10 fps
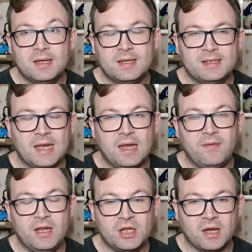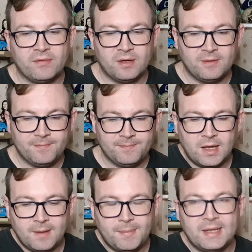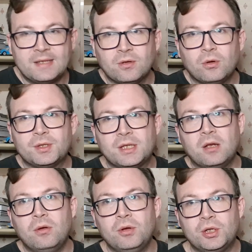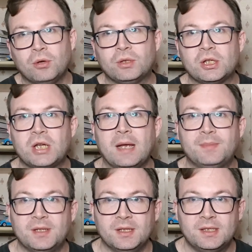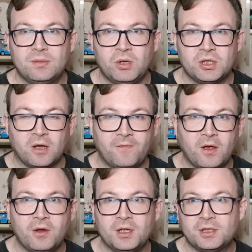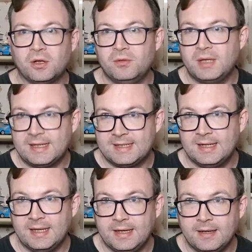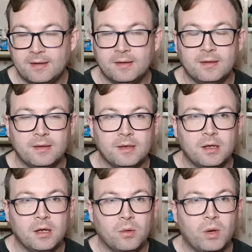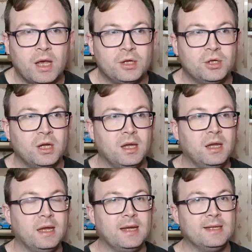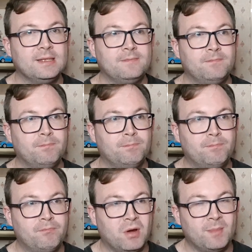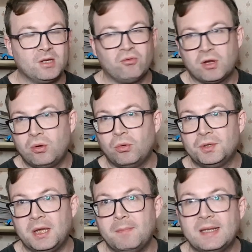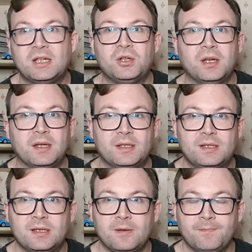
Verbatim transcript: save each other. But there's also shorter chapters which are focused on Natalie, where she is pretty much recording messages,